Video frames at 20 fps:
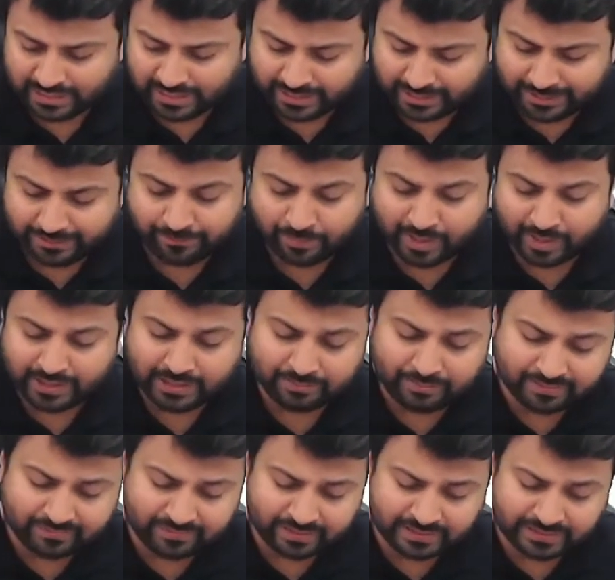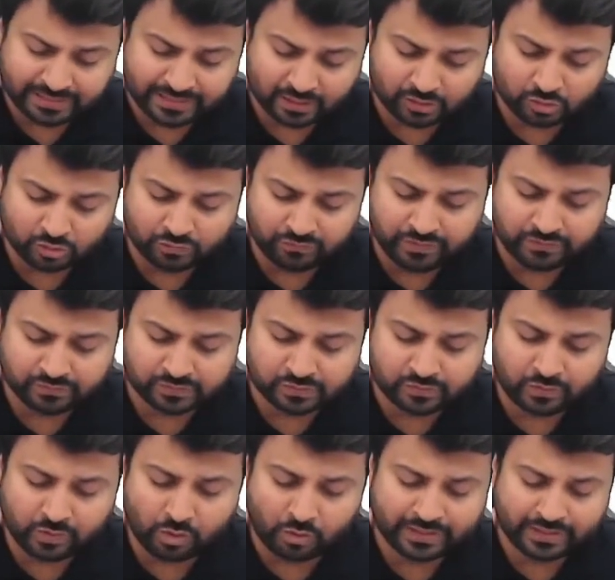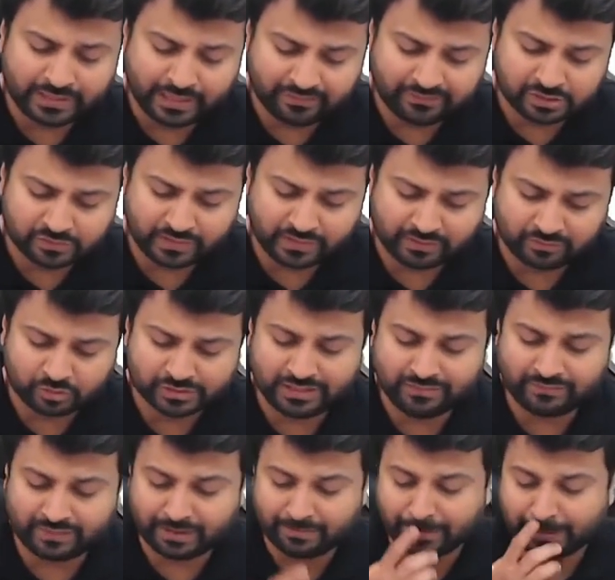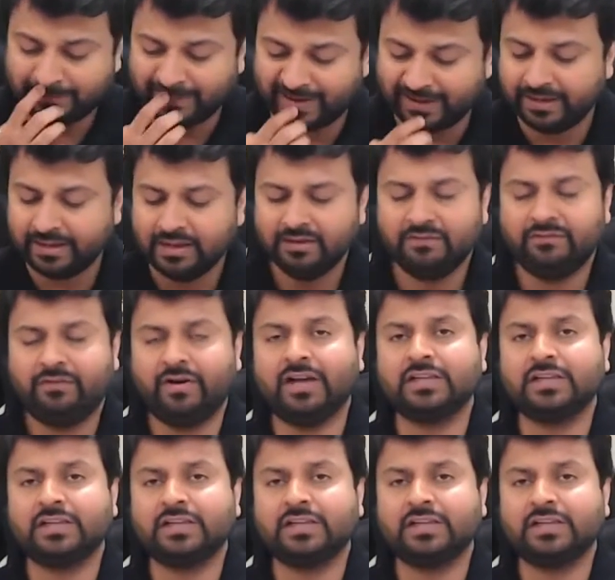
In point number 1, there are two views over here which we have to see one by one. First